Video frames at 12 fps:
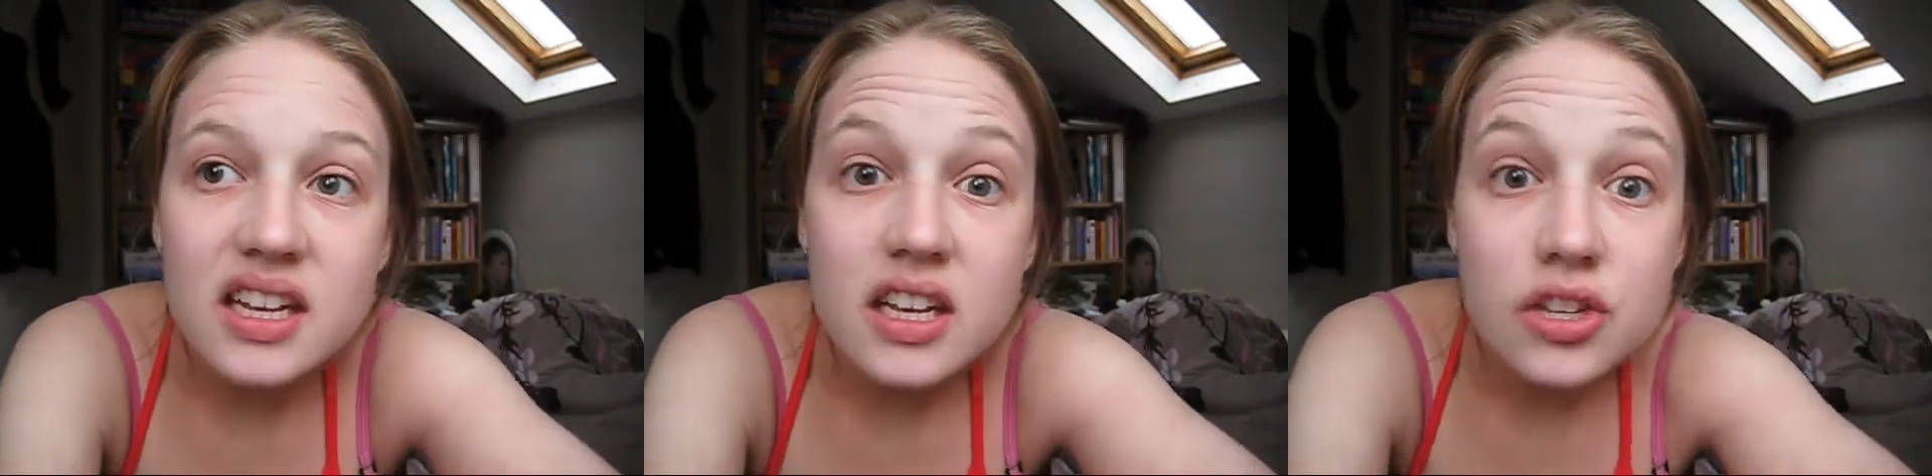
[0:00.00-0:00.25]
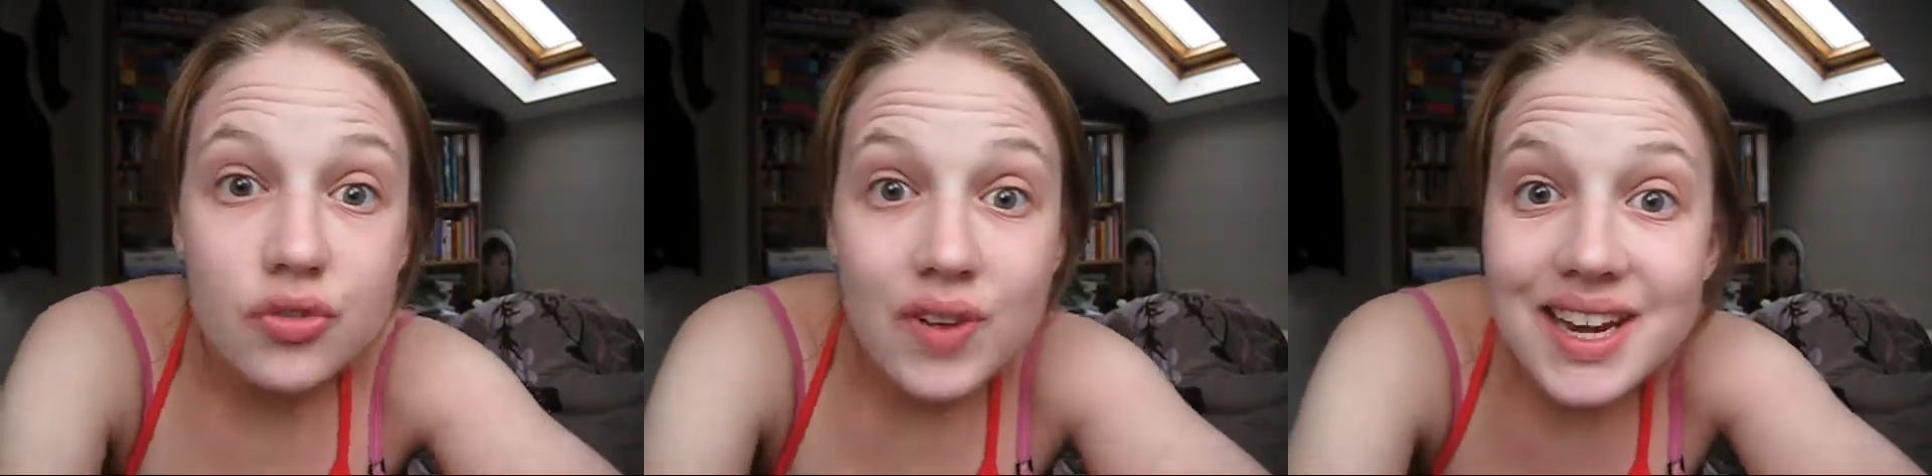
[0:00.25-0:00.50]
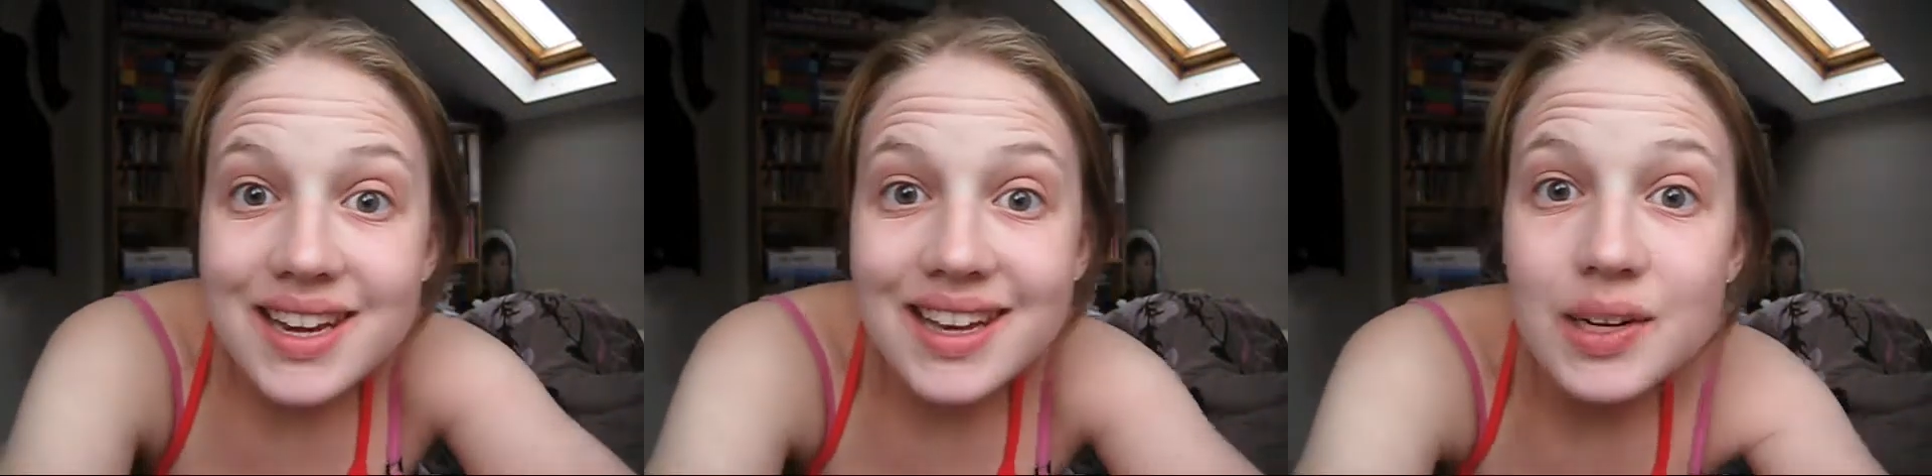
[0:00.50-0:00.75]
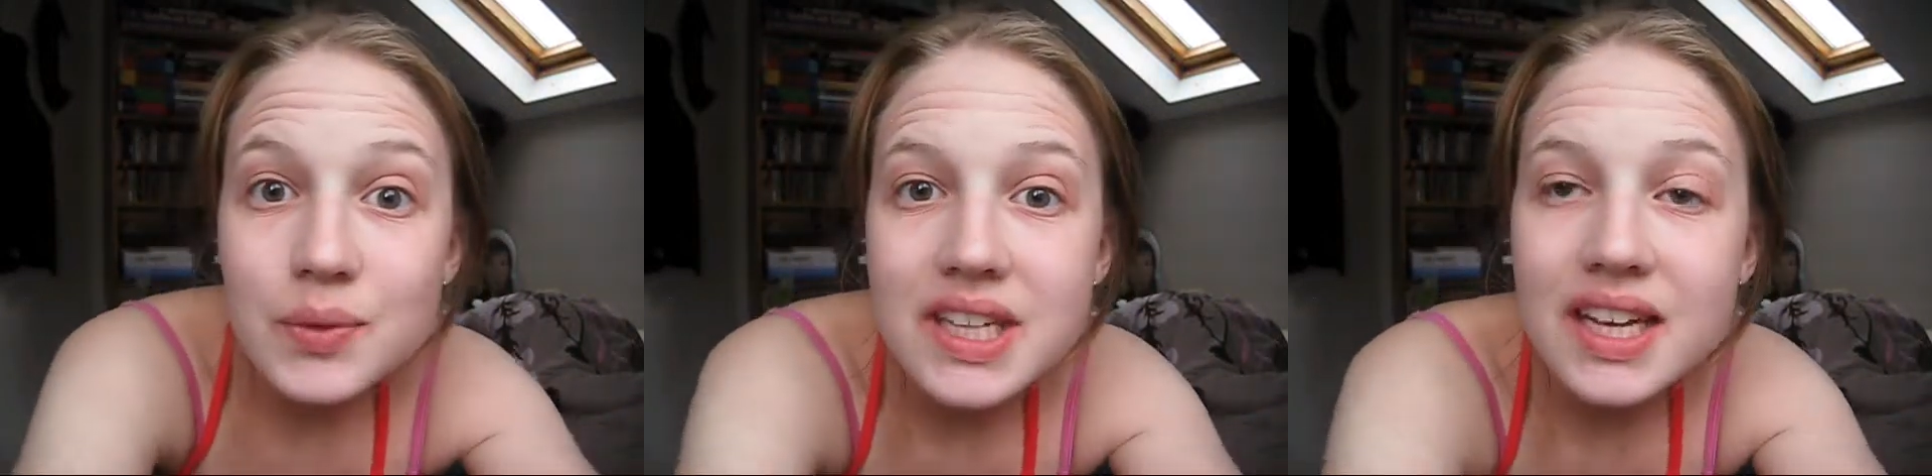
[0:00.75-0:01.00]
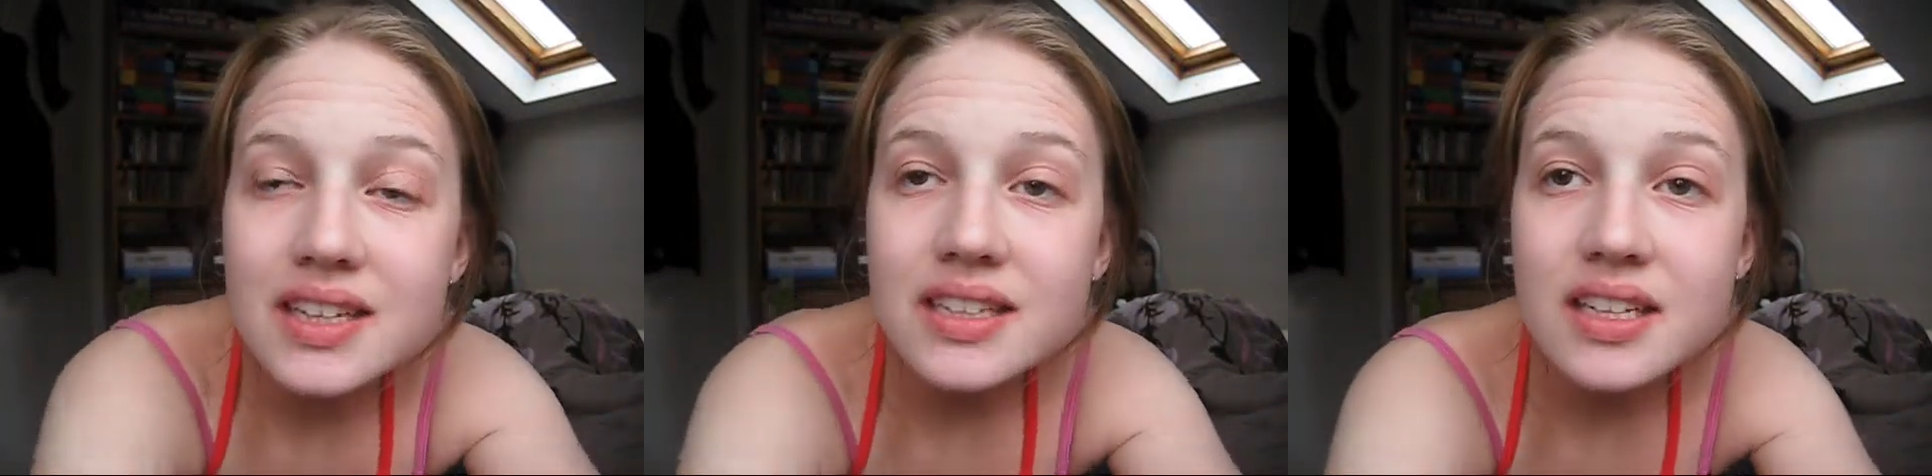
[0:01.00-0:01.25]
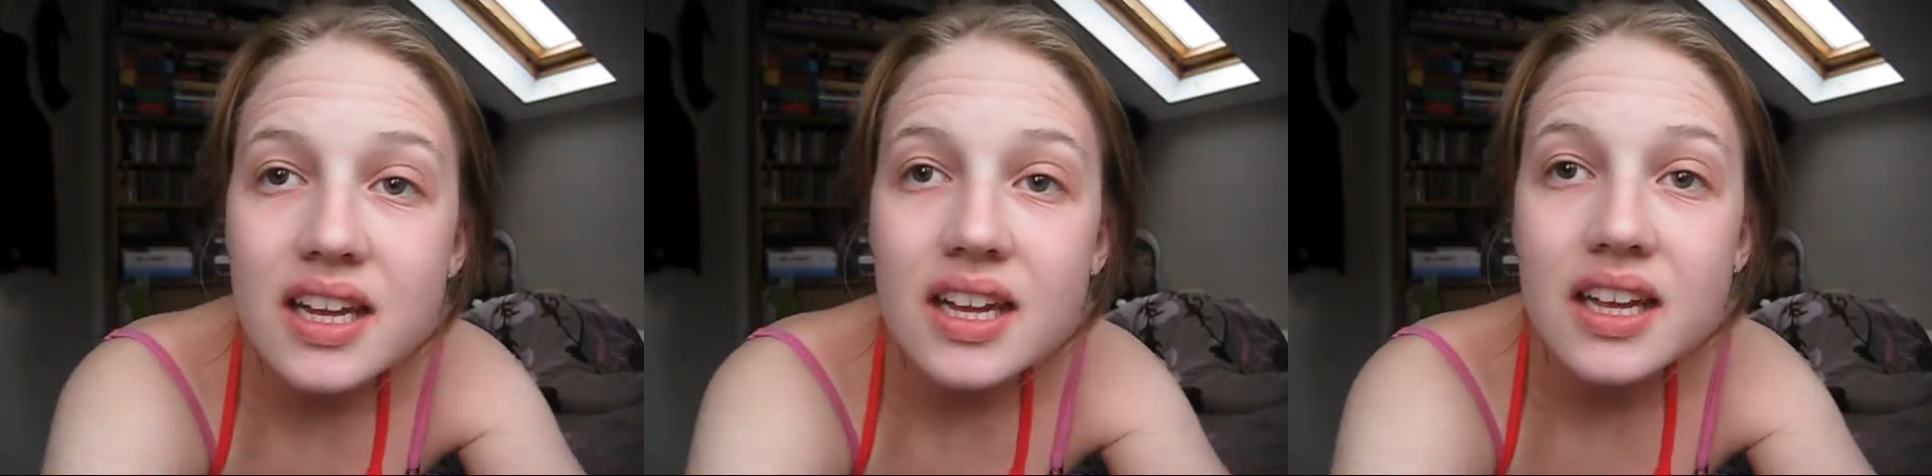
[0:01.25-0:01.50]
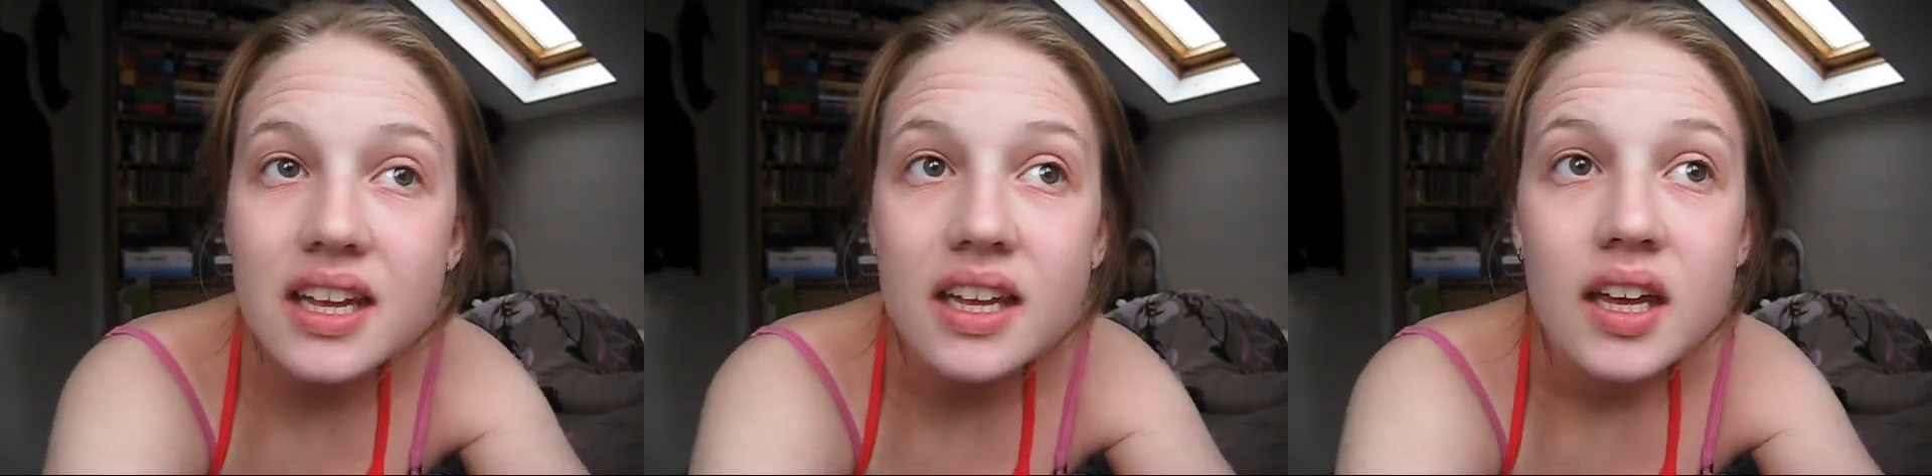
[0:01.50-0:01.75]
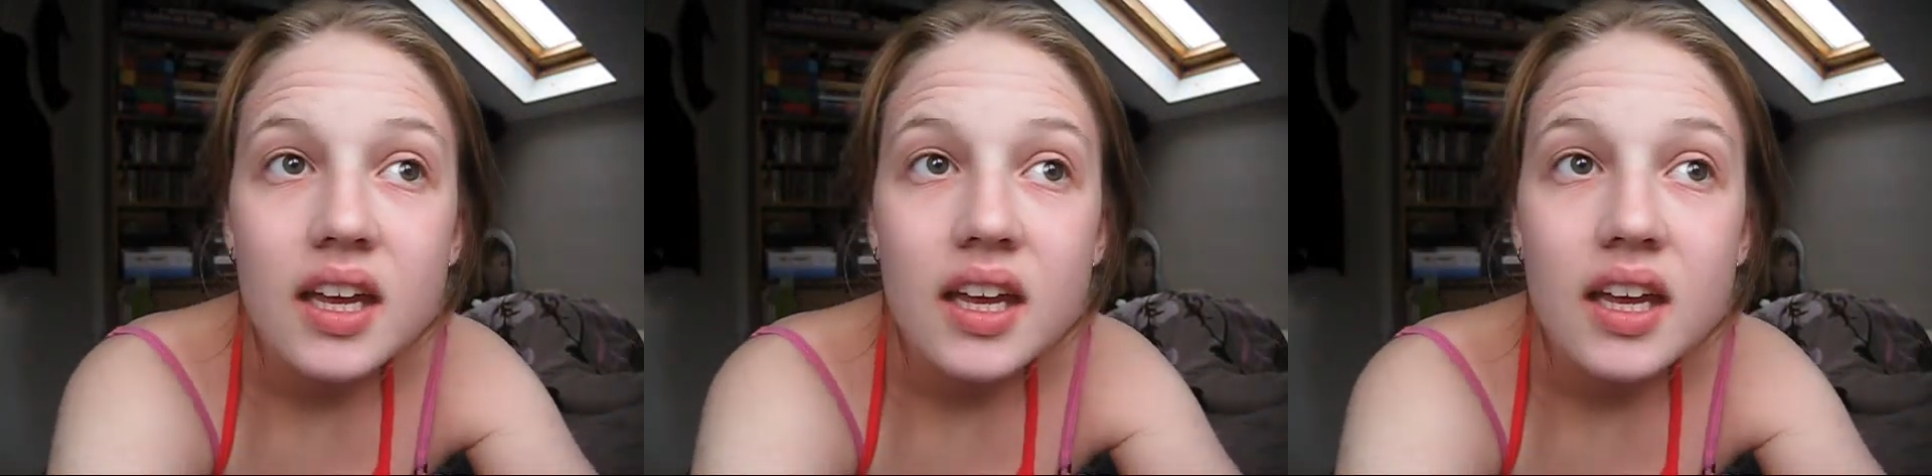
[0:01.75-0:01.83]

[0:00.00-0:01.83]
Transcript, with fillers: it's raining outside today.